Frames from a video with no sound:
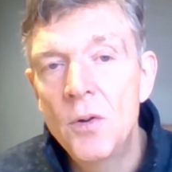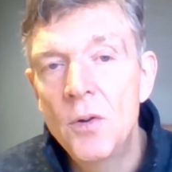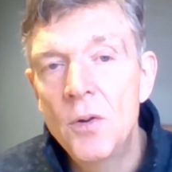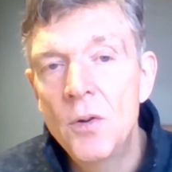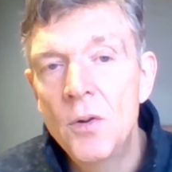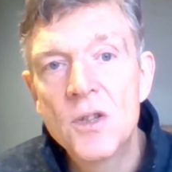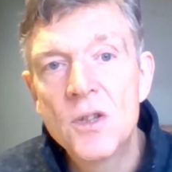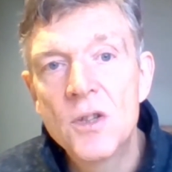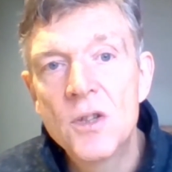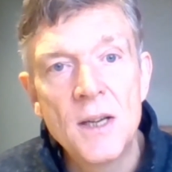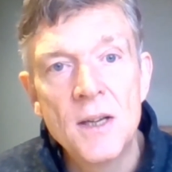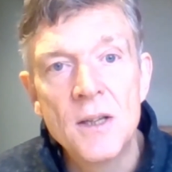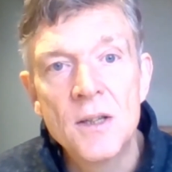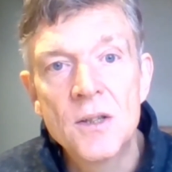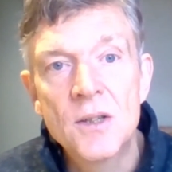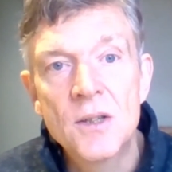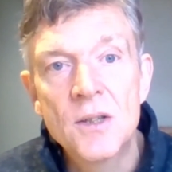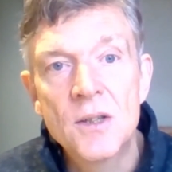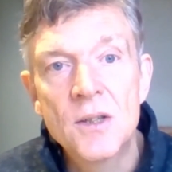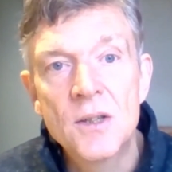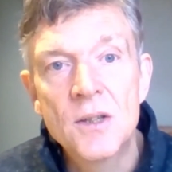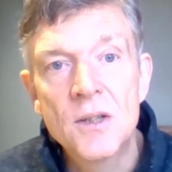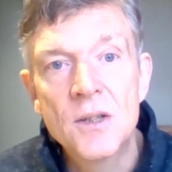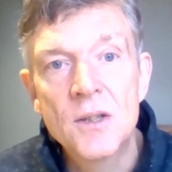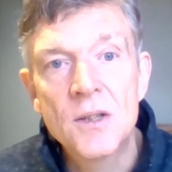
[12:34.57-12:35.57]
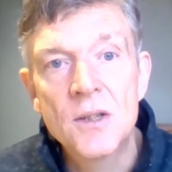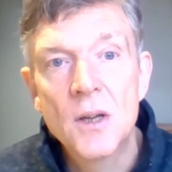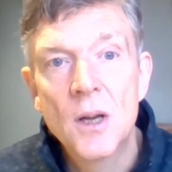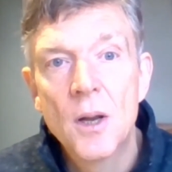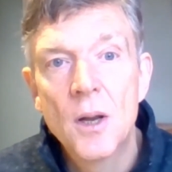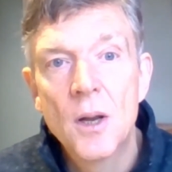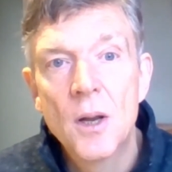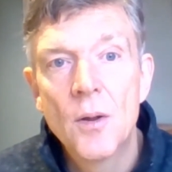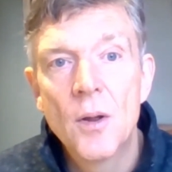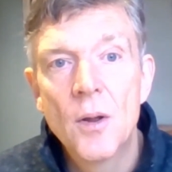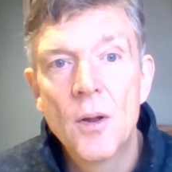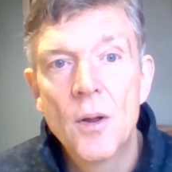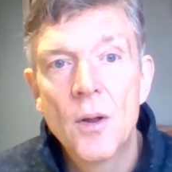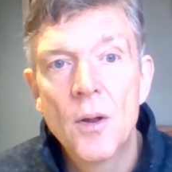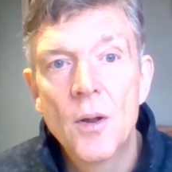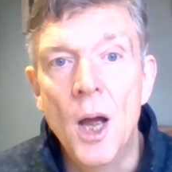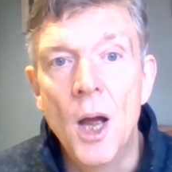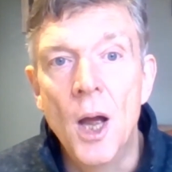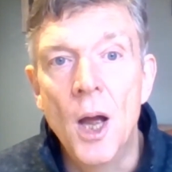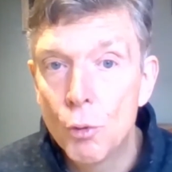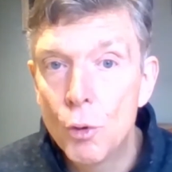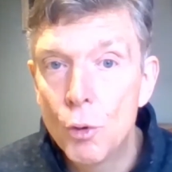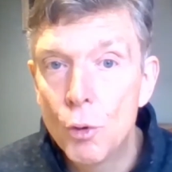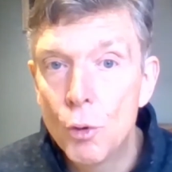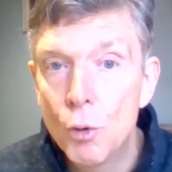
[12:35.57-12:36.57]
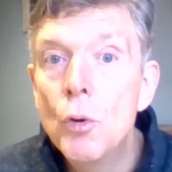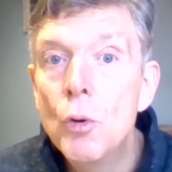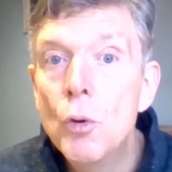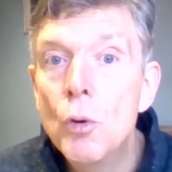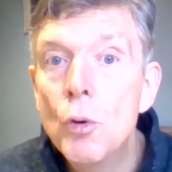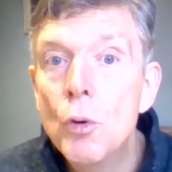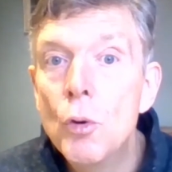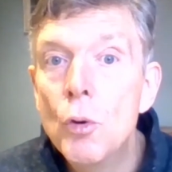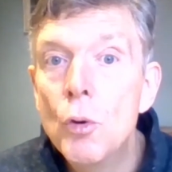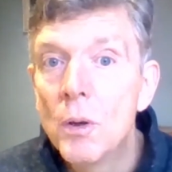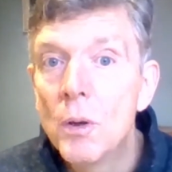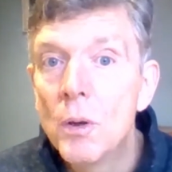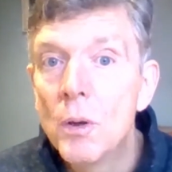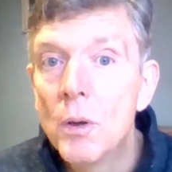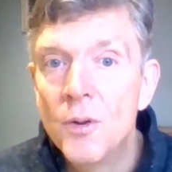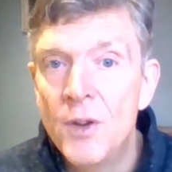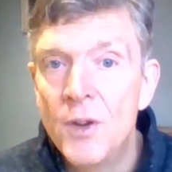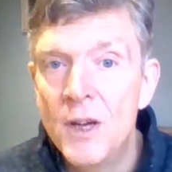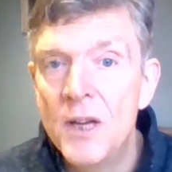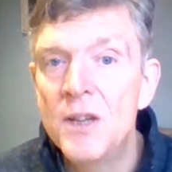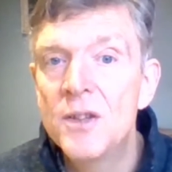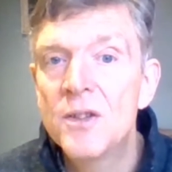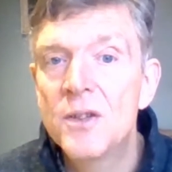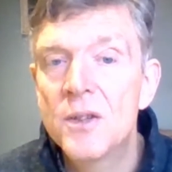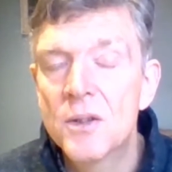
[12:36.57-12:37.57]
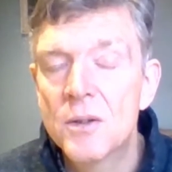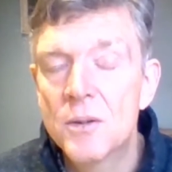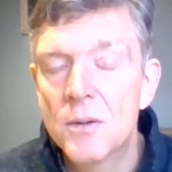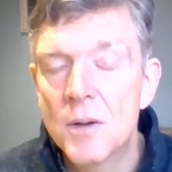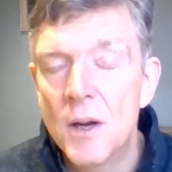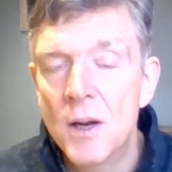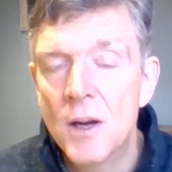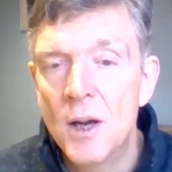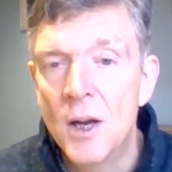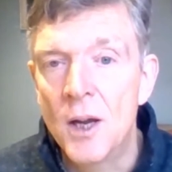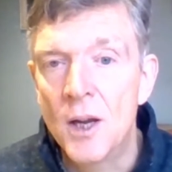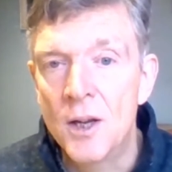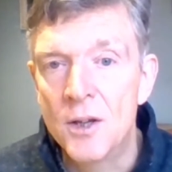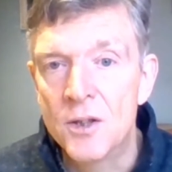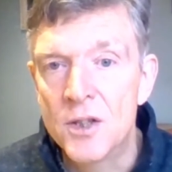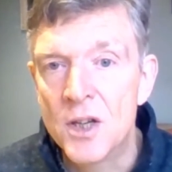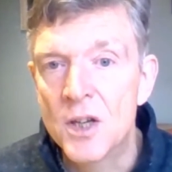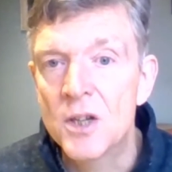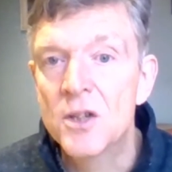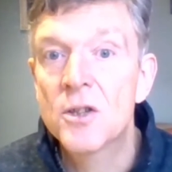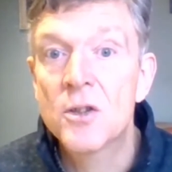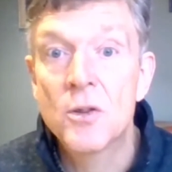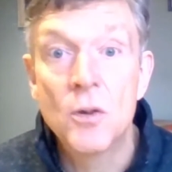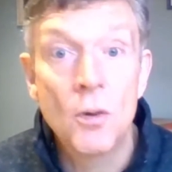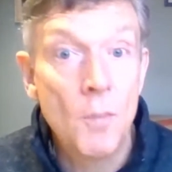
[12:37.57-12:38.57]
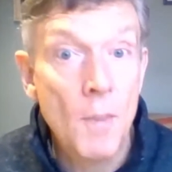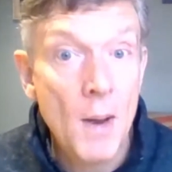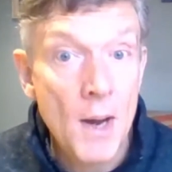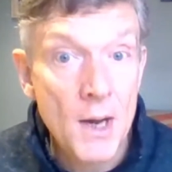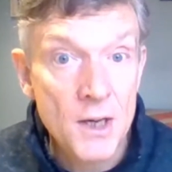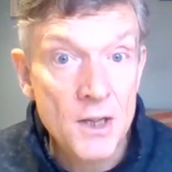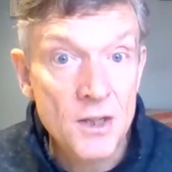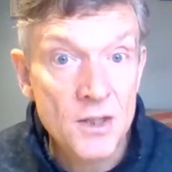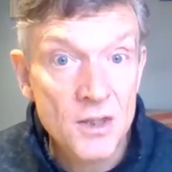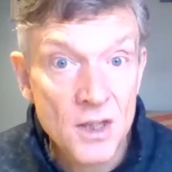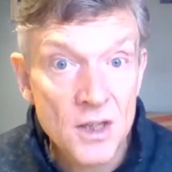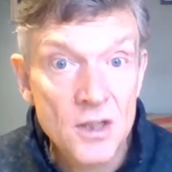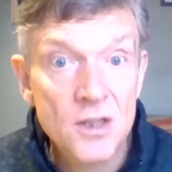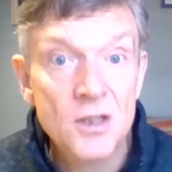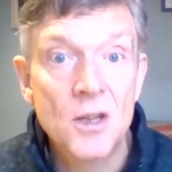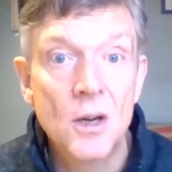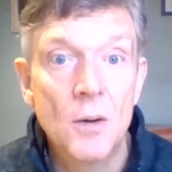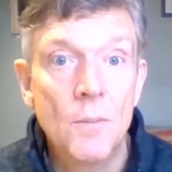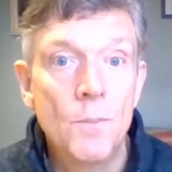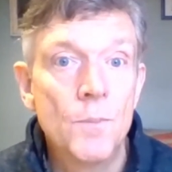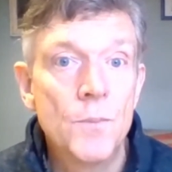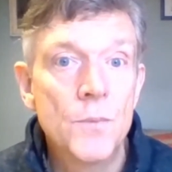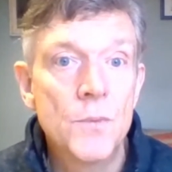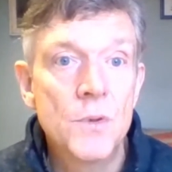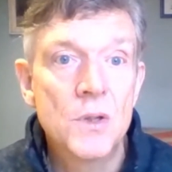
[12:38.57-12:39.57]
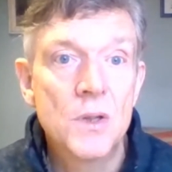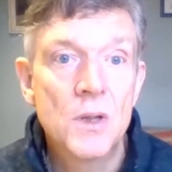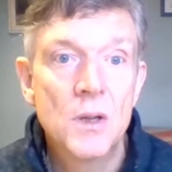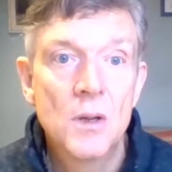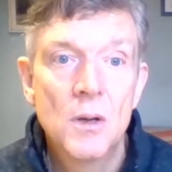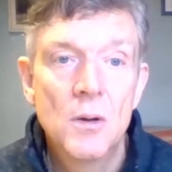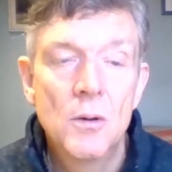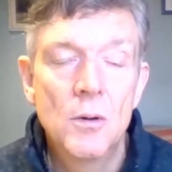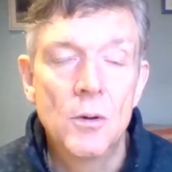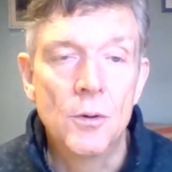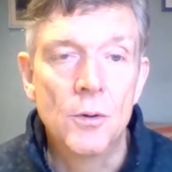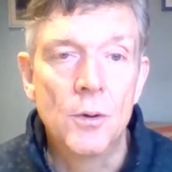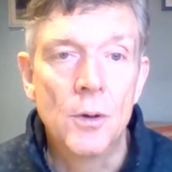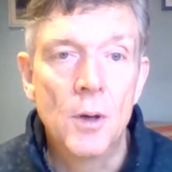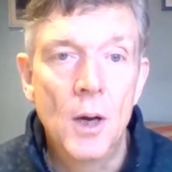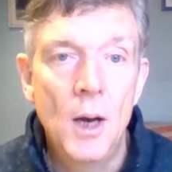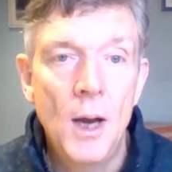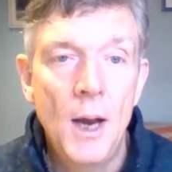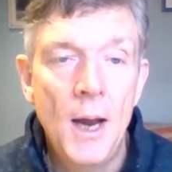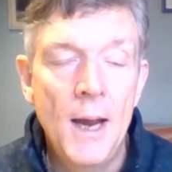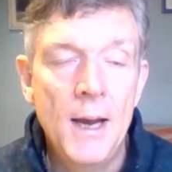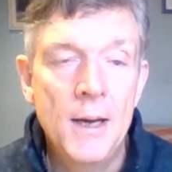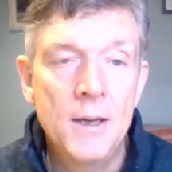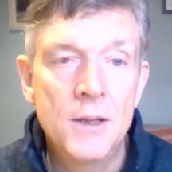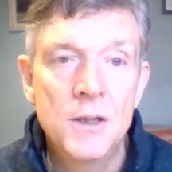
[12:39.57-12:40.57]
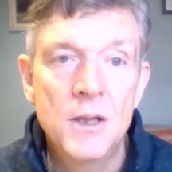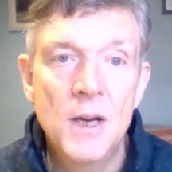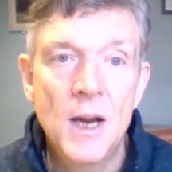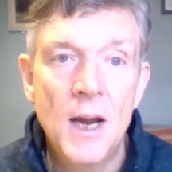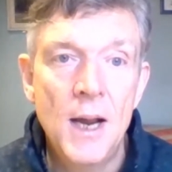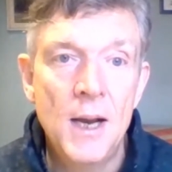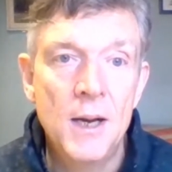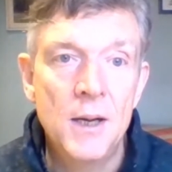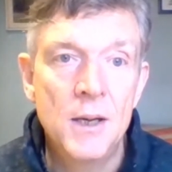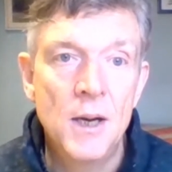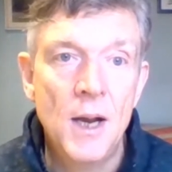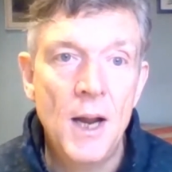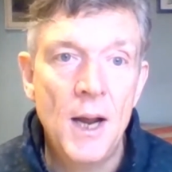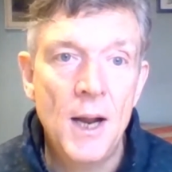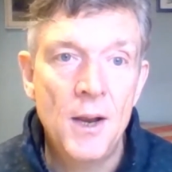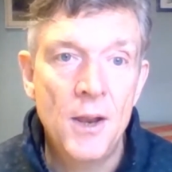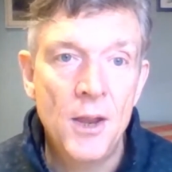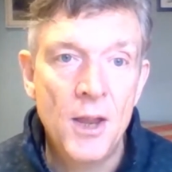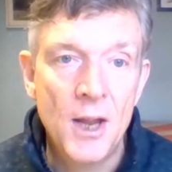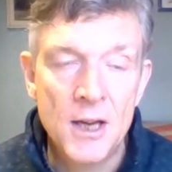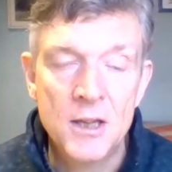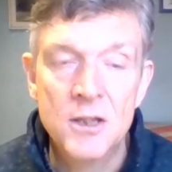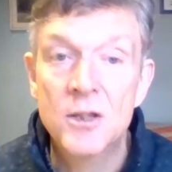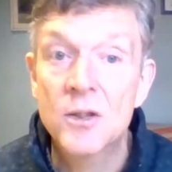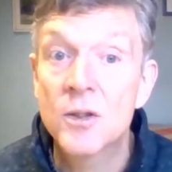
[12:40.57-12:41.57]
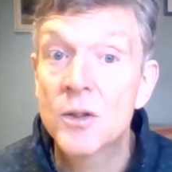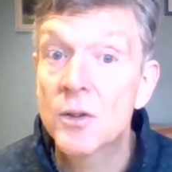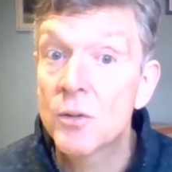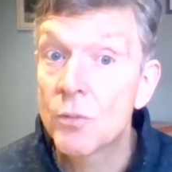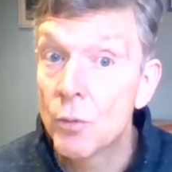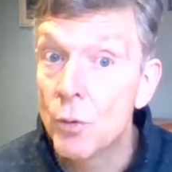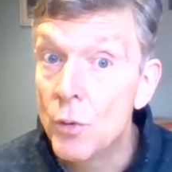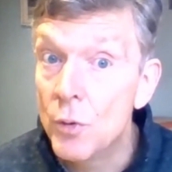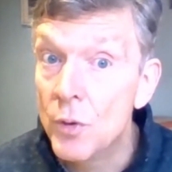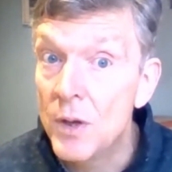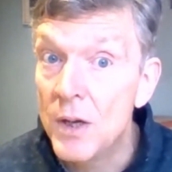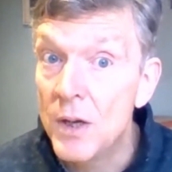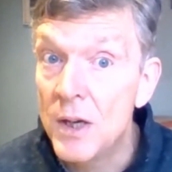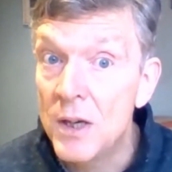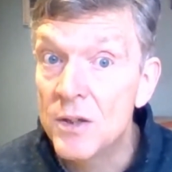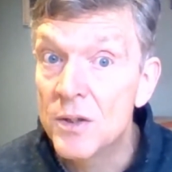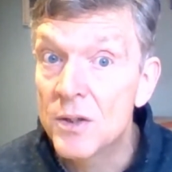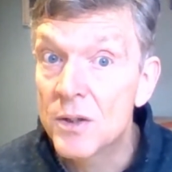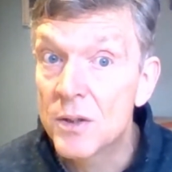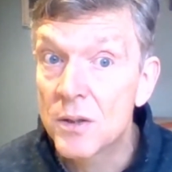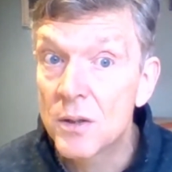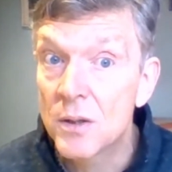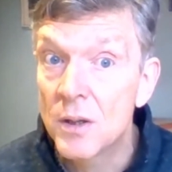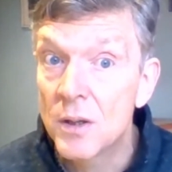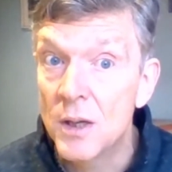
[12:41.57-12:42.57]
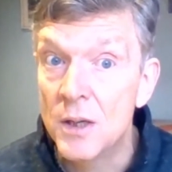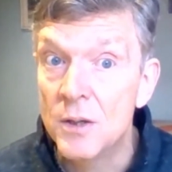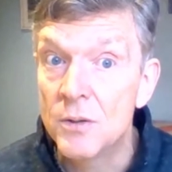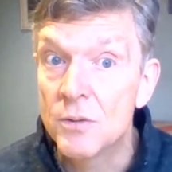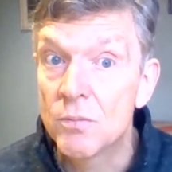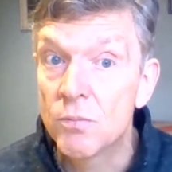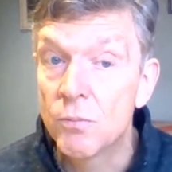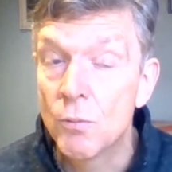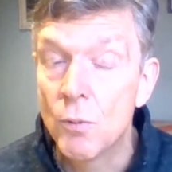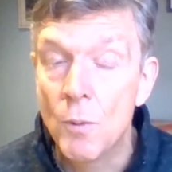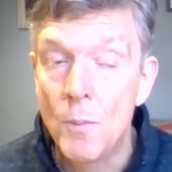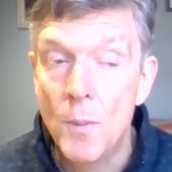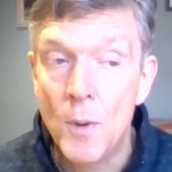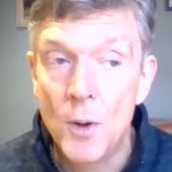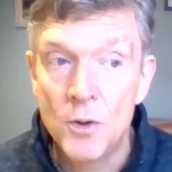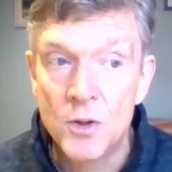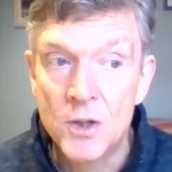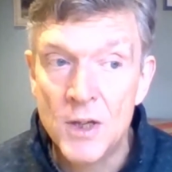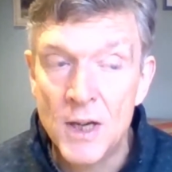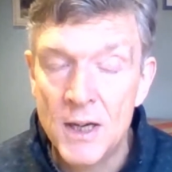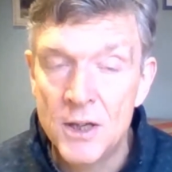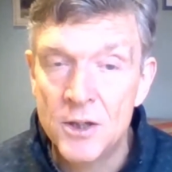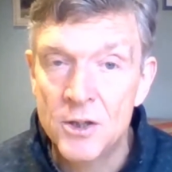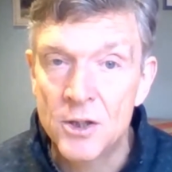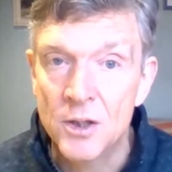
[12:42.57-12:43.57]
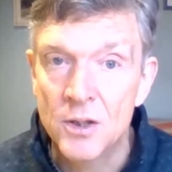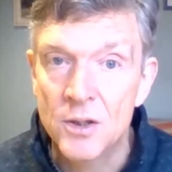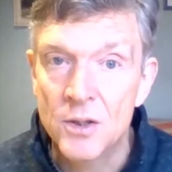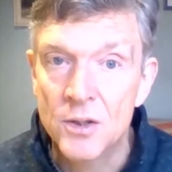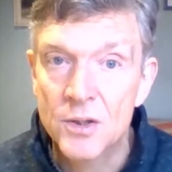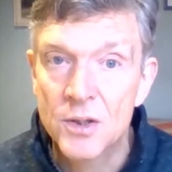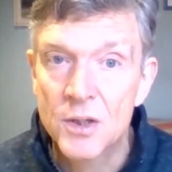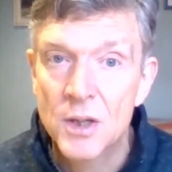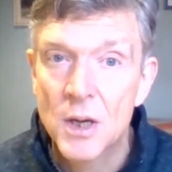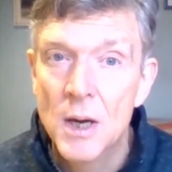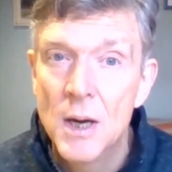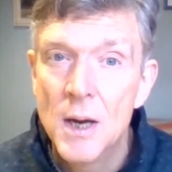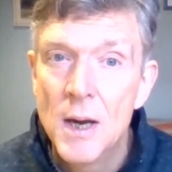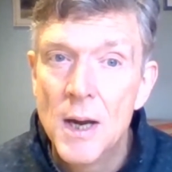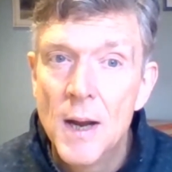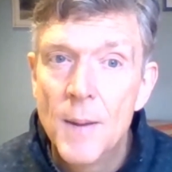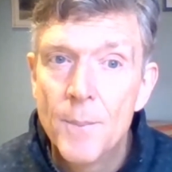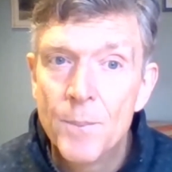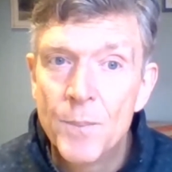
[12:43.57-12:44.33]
communities through these digital money systems, and thus through these remote agents.